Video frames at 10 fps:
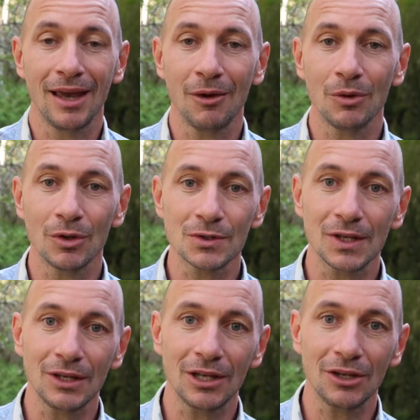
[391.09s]
and we'll
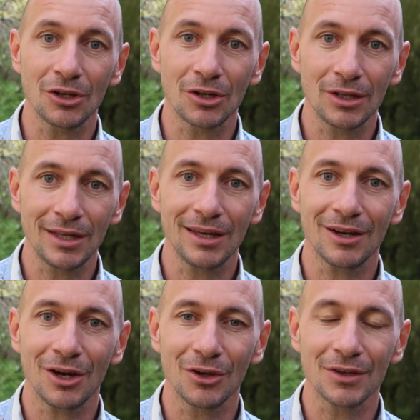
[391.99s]
also get you
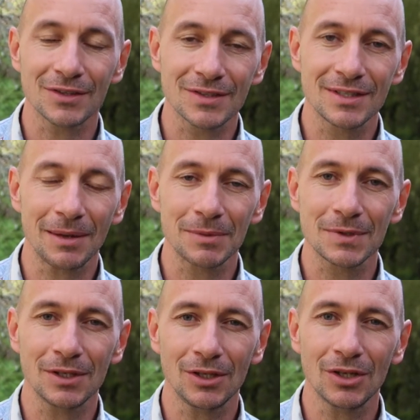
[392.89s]
clear on the
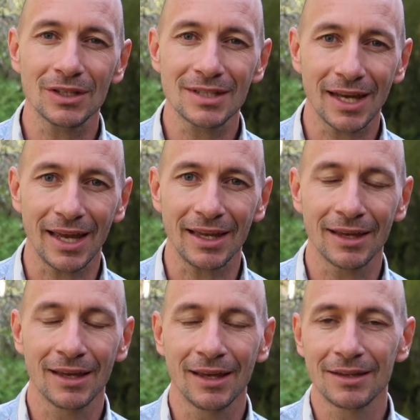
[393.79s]
steps that you can
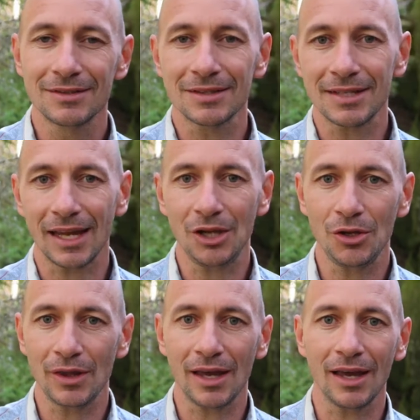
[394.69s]
take to
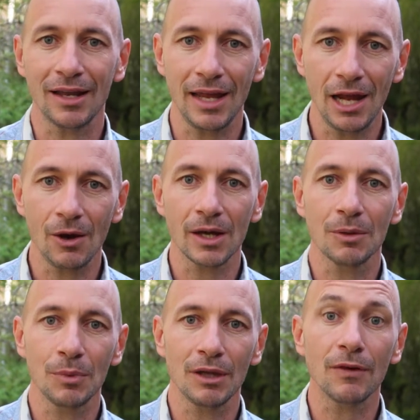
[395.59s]
take you there, and how I
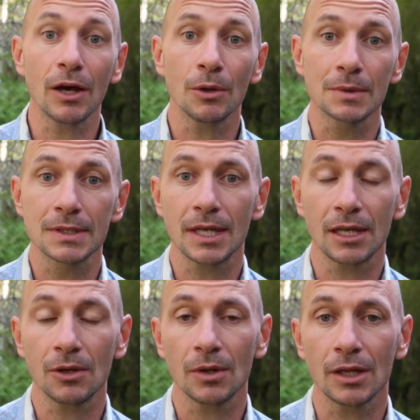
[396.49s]
can be of help to
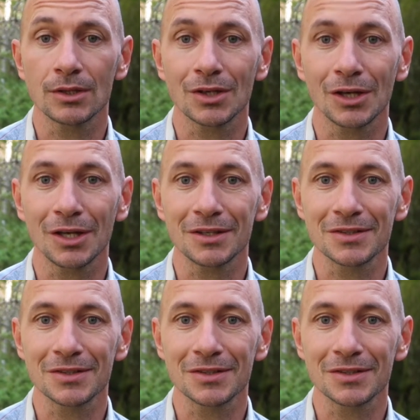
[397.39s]
take you on that journey.